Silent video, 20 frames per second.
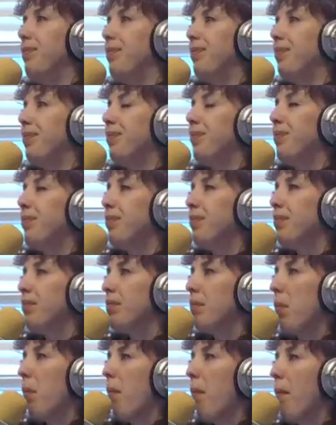your
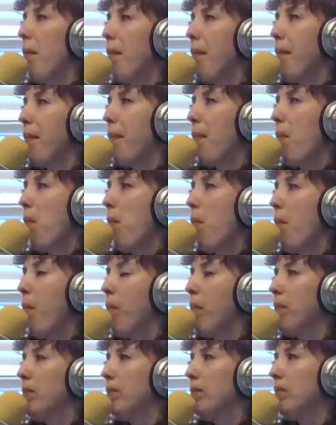argument, Amy
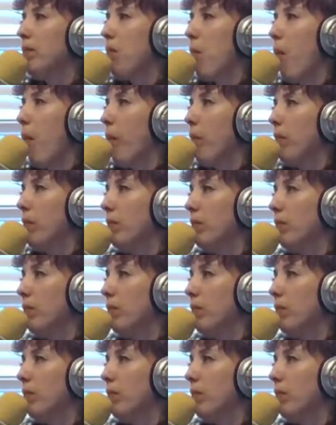Schumer is